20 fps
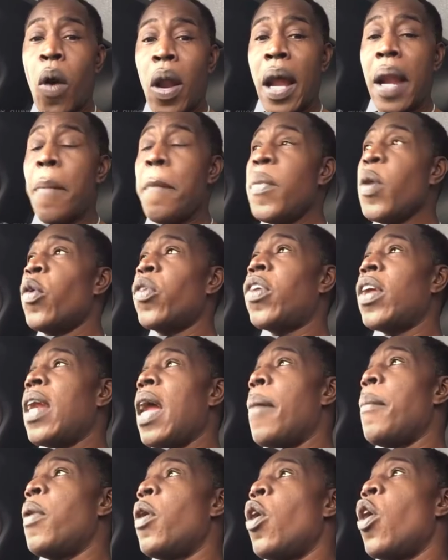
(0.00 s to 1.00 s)
the whole of the
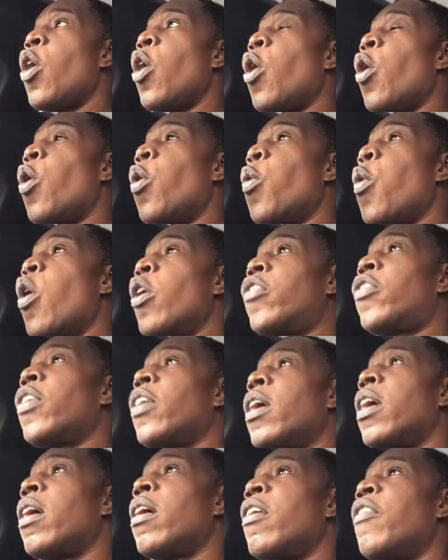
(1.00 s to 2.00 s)
music them
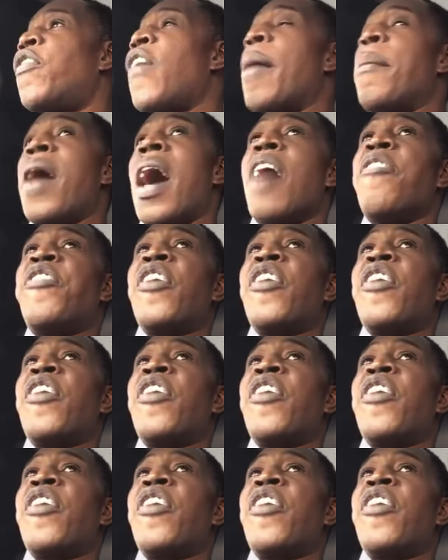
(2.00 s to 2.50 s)
was from